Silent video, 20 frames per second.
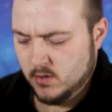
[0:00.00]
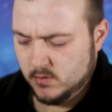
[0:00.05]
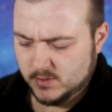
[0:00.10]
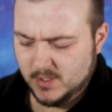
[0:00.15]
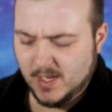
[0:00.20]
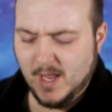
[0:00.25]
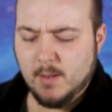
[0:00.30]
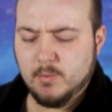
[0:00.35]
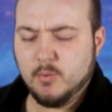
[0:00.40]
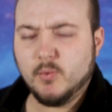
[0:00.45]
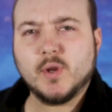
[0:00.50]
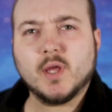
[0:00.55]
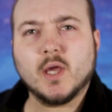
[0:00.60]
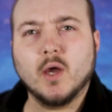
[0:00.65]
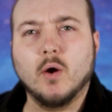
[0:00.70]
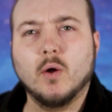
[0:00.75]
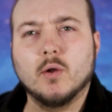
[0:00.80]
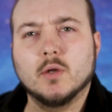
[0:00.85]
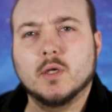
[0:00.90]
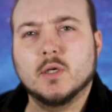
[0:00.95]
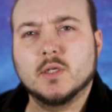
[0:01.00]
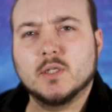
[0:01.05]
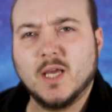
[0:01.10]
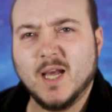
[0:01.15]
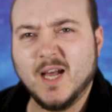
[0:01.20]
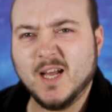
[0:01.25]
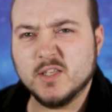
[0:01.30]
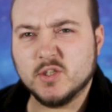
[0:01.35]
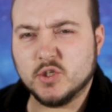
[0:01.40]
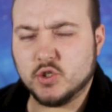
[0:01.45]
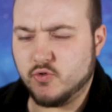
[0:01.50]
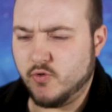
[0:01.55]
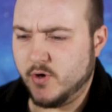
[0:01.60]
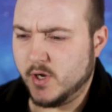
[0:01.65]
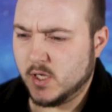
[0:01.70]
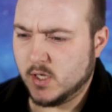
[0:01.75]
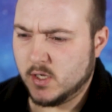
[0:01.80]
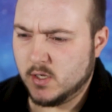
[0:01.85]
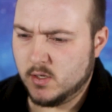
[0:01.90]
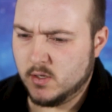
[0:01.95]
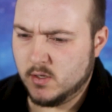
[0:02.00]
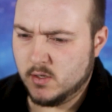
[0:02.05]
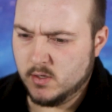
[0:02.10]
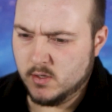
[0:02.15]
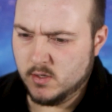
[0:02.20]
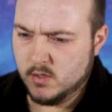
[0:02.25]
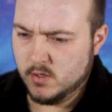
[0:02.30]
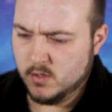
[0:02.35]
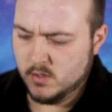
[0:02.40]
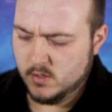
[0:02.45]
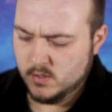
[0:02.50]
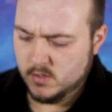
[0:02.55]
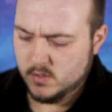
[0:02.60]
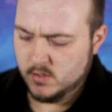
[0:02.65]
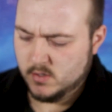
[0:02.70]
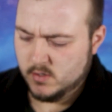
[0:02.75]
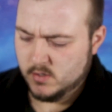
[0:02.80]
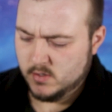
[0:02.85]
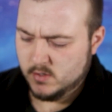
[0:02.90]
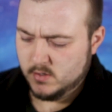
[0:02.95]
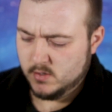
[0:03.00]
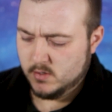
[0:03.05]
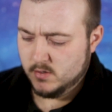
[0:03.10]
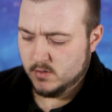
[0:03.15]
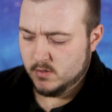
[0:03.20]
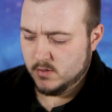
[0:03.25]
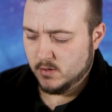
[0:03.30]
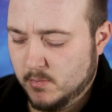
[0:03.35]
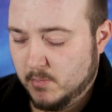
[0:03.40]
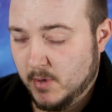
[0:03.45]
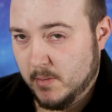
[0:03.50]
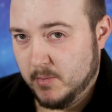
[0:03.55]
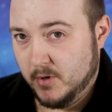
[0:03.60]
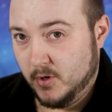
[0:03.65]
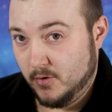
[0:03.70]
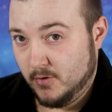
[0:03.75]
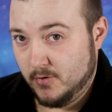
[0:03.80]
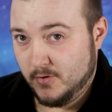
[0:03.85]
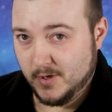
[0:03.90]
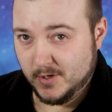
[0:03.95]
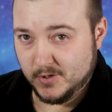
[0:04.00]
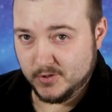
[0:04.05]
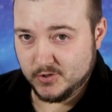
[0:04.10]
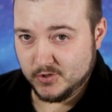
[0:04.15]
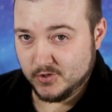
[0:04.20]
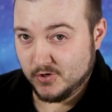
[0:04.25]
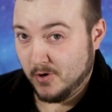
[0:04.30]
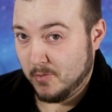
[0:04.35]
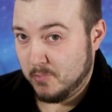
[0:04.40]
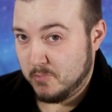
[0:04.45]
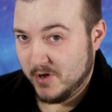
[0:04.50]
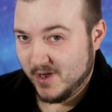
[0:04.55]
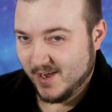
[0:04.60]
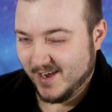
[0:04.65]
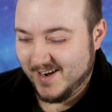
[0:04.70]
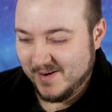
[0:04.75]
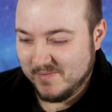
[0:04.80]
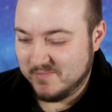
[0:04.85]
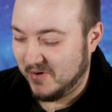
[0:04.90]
Does that happen when you get older? Do your hands shrink? Or maybe other things just got big.